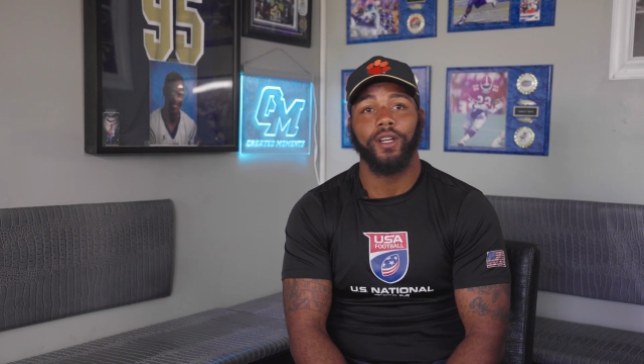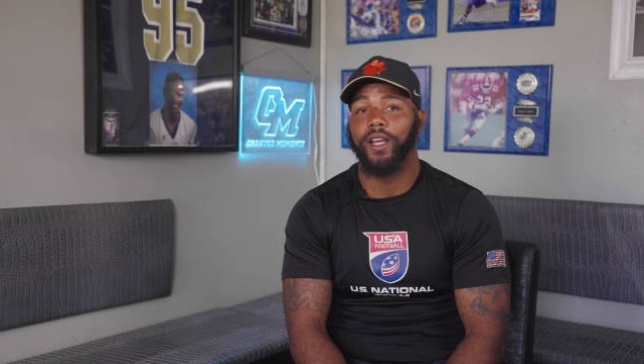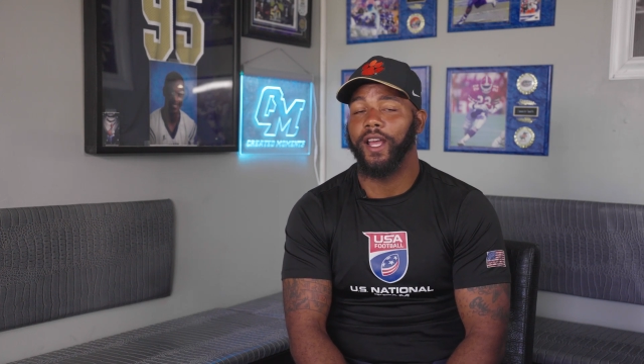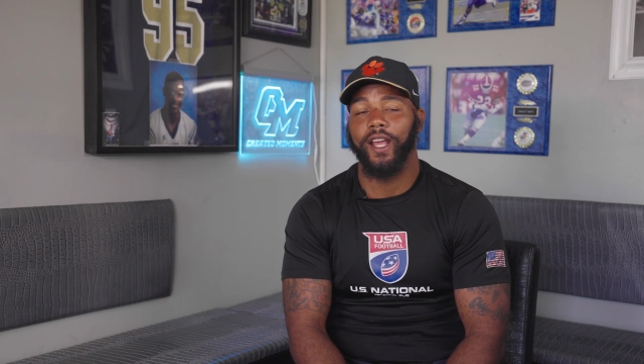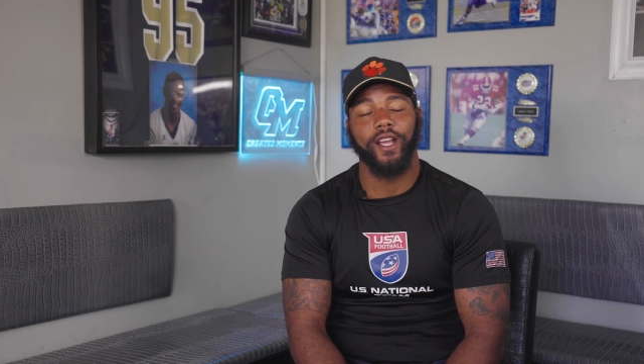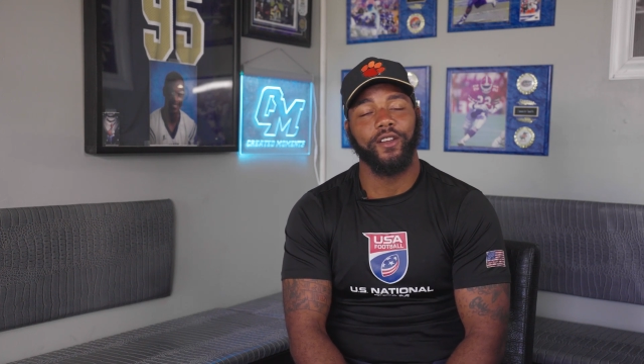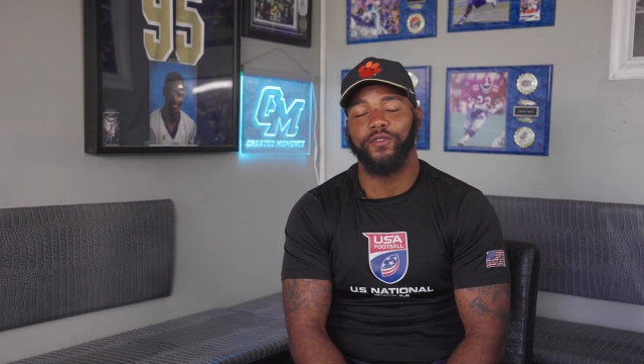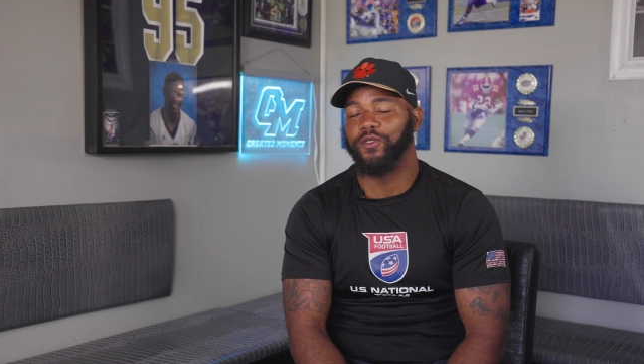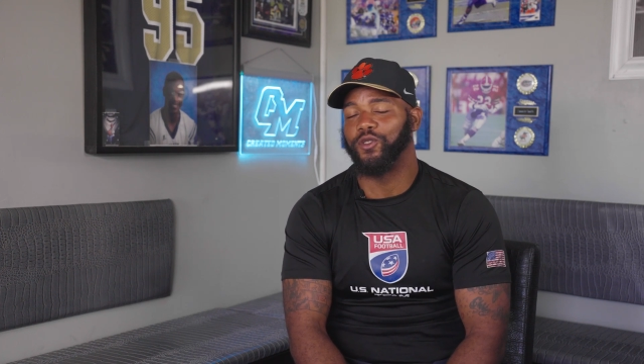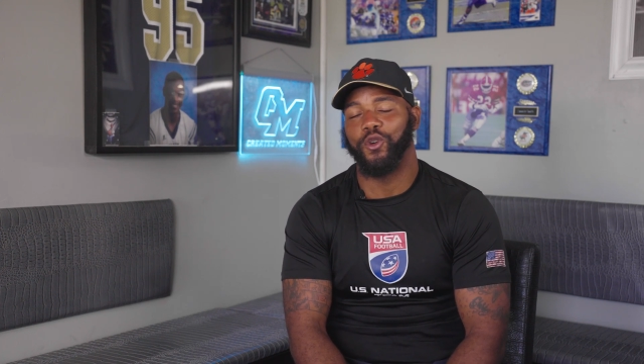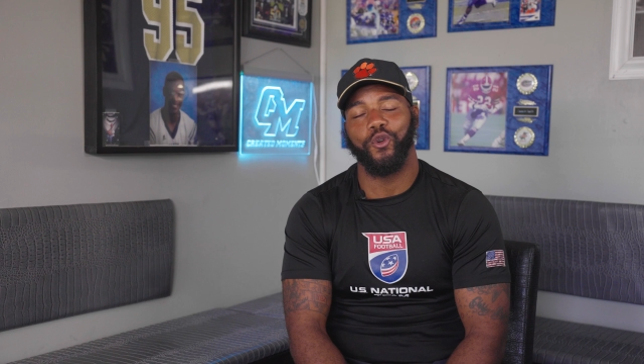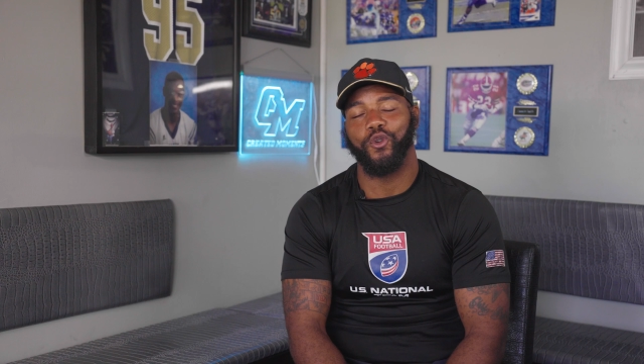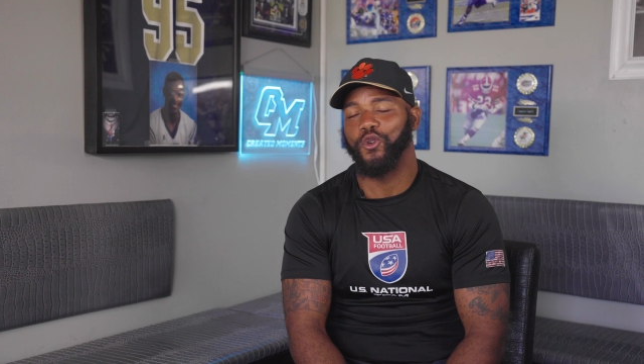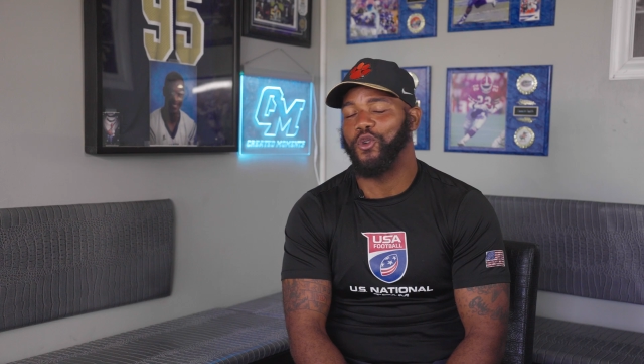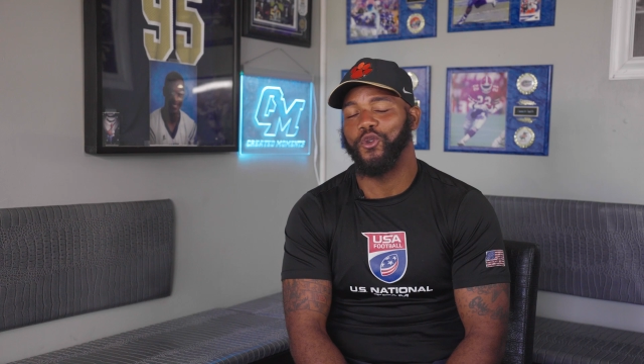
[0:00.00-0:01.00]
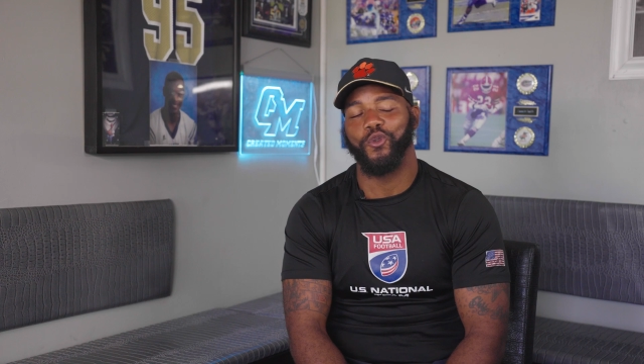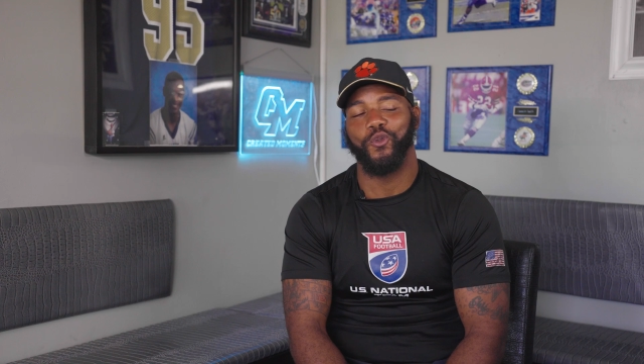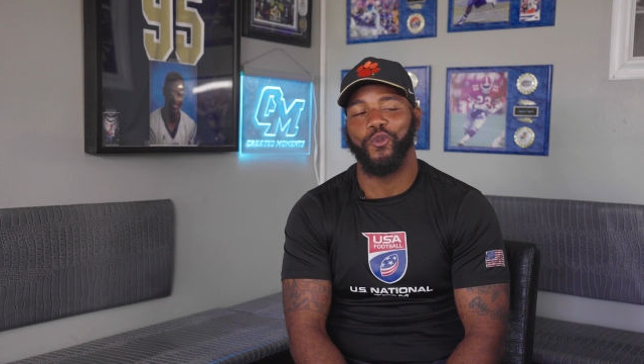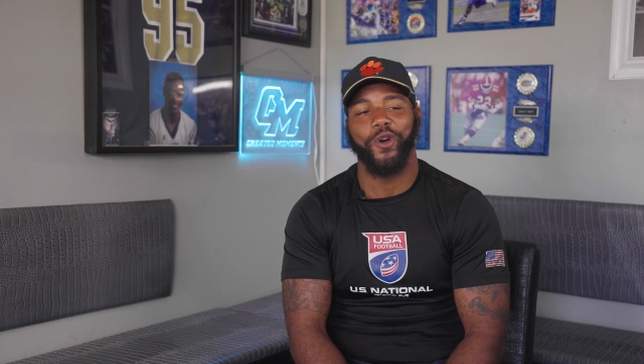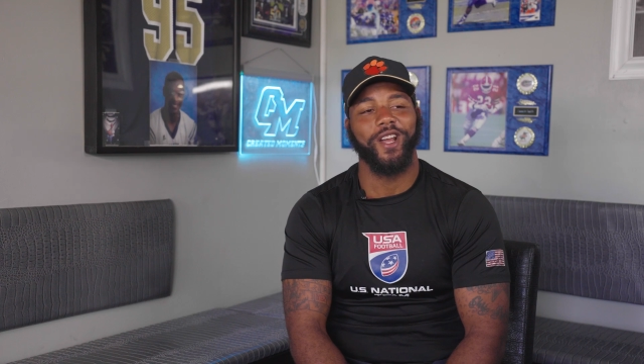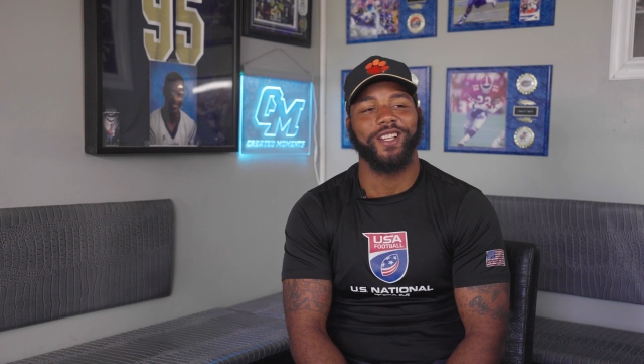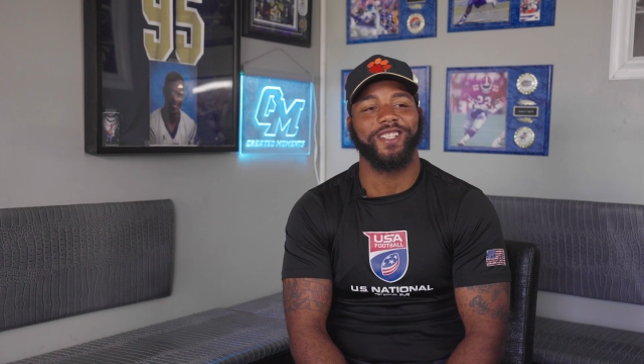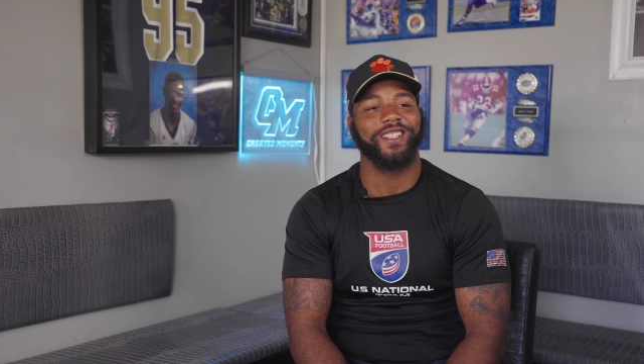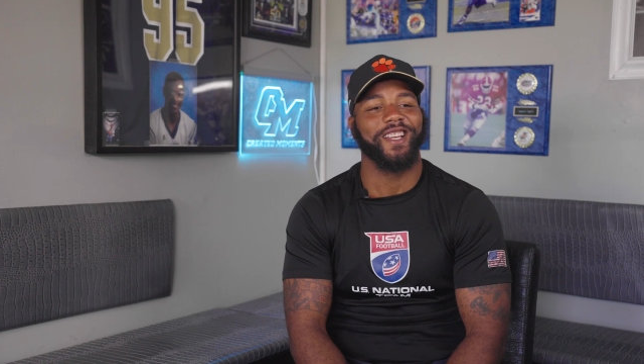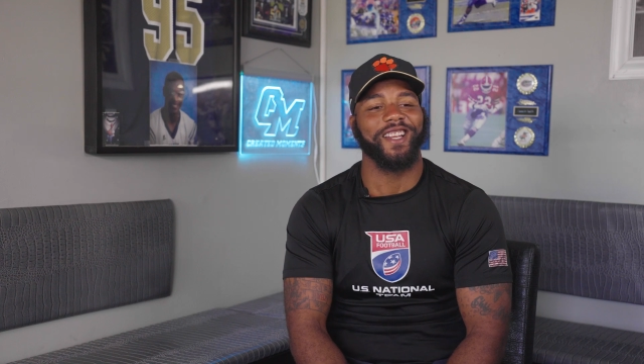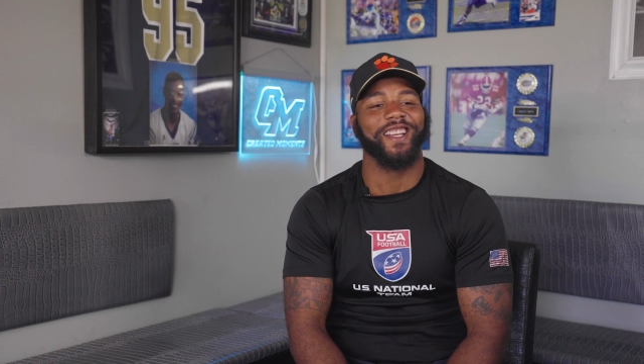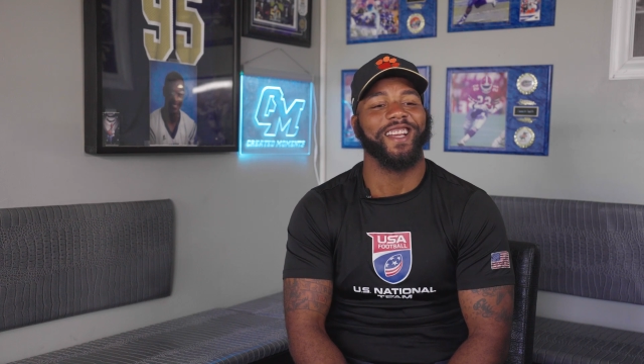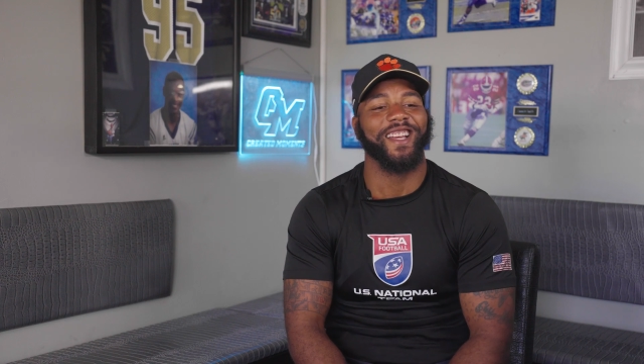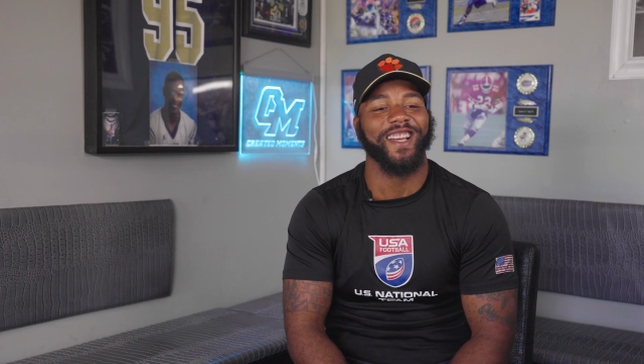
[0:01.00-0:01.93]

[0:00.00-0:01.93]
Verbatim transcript: Ain't even no question.